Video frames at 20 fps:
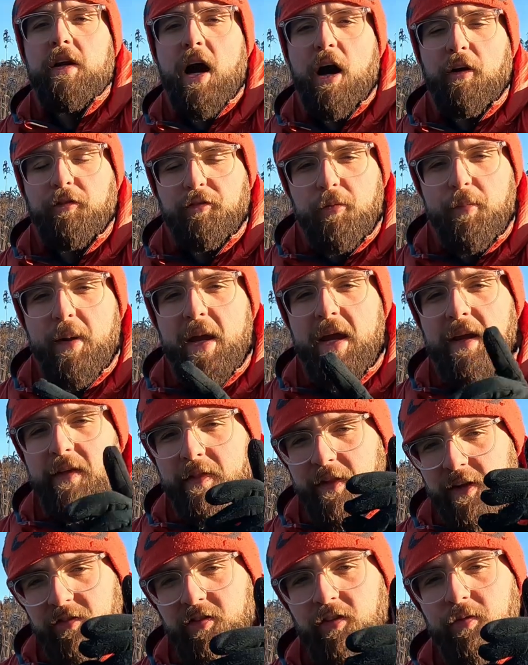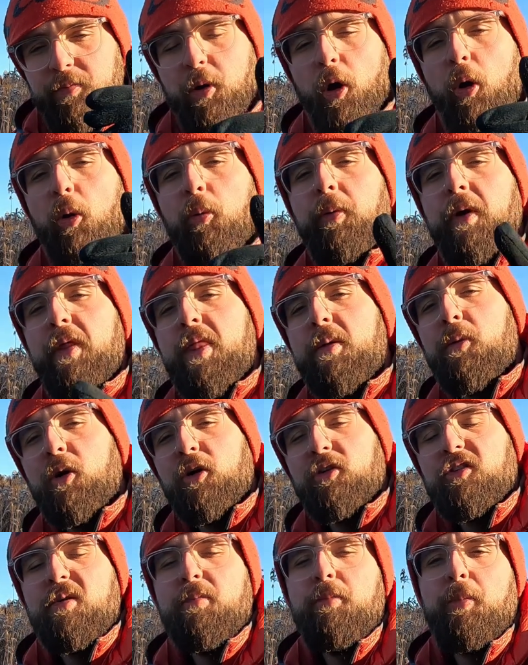Now for me, this is probably the
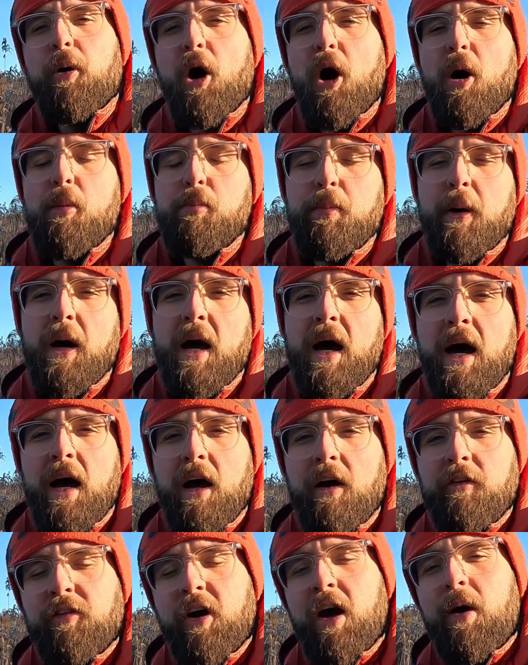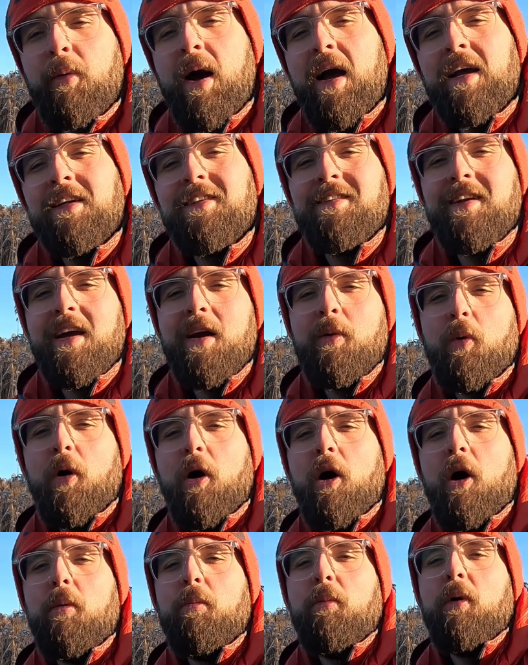most important part of how I stay
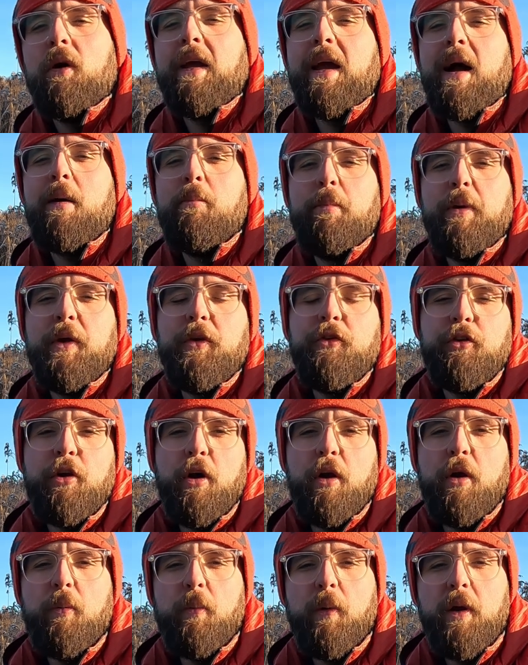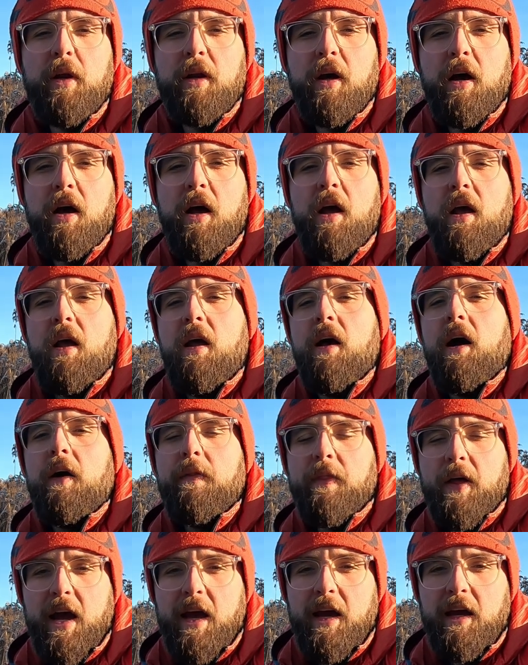warm camping during winter,
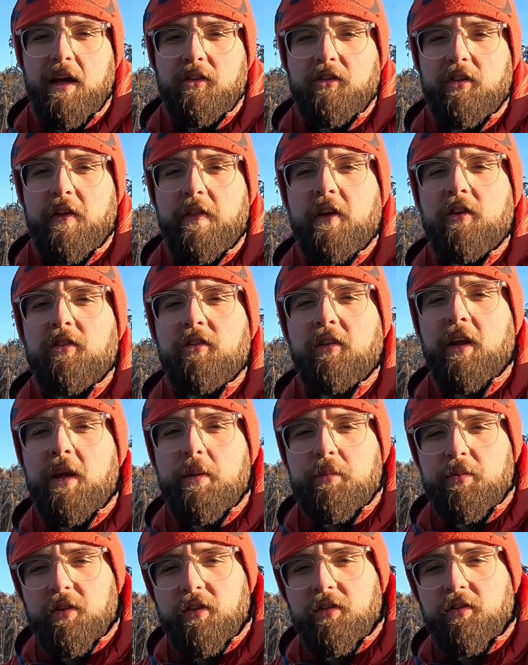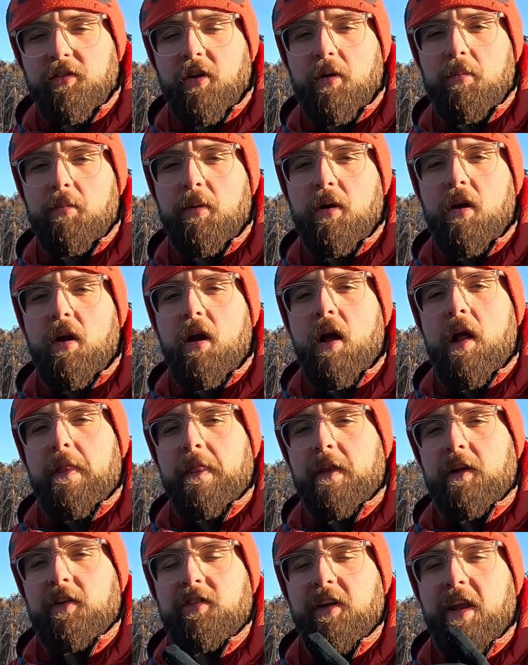and that is the sleep system.
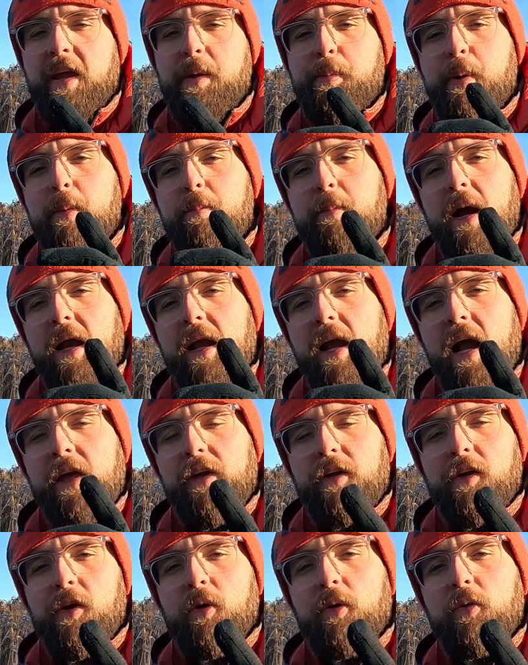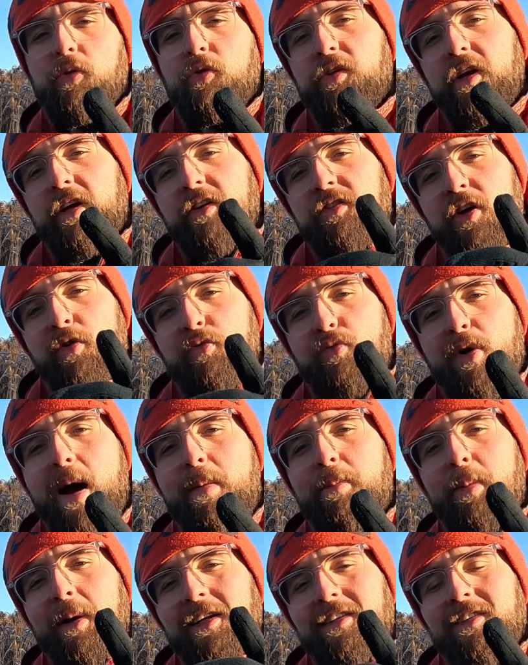The sleeping bag I use is the
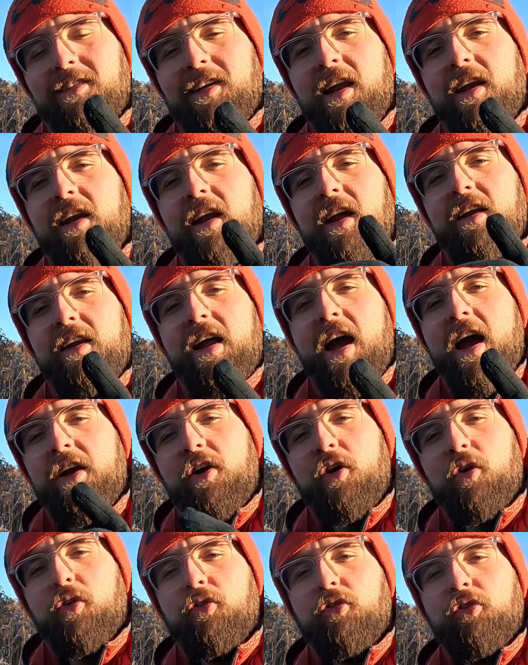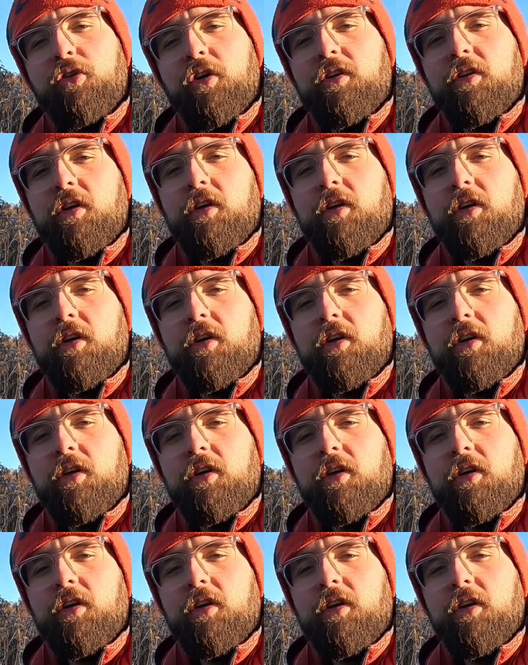Rab Ascent 900.